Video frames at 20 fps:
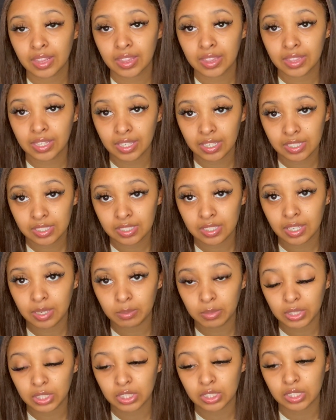this
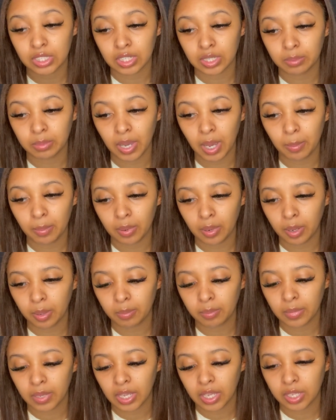image is gonna pop
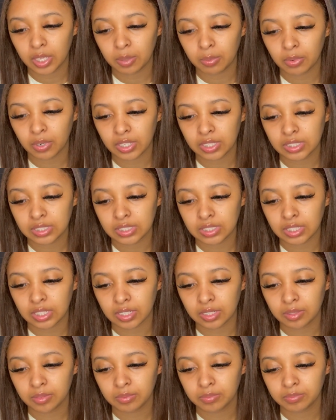up and you press
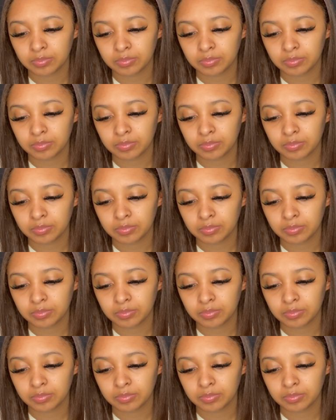done.